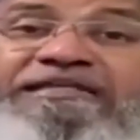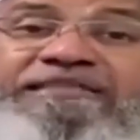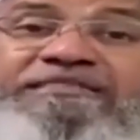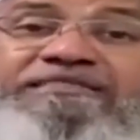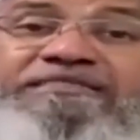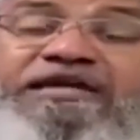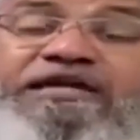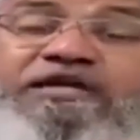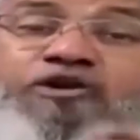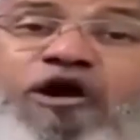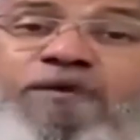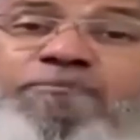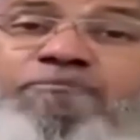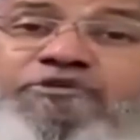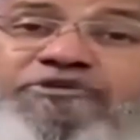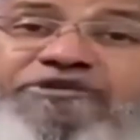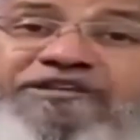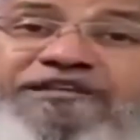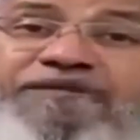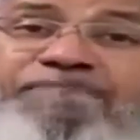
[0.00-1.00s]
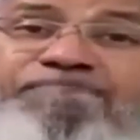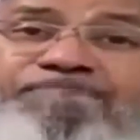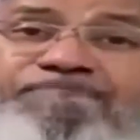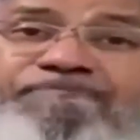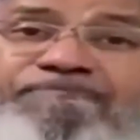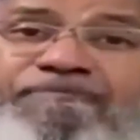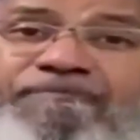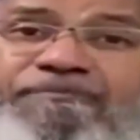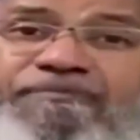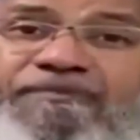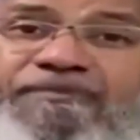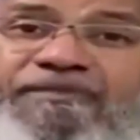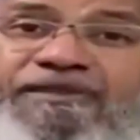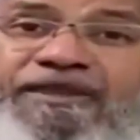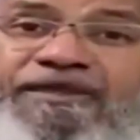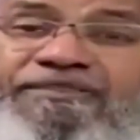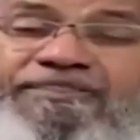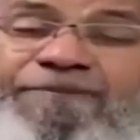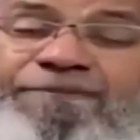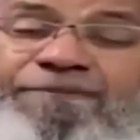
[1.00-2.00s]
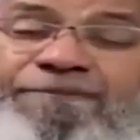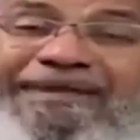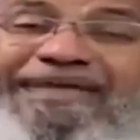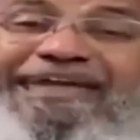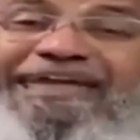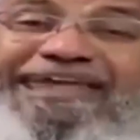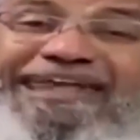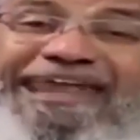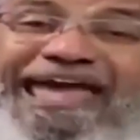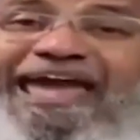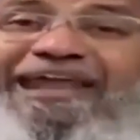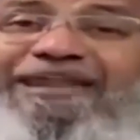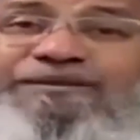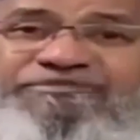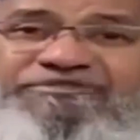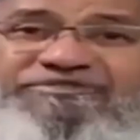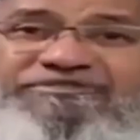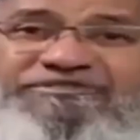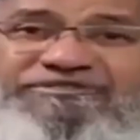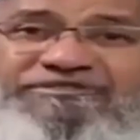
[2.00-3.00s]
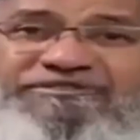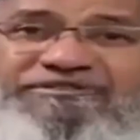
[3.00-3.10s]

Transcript: The non-Muslim, the pagan Arabs,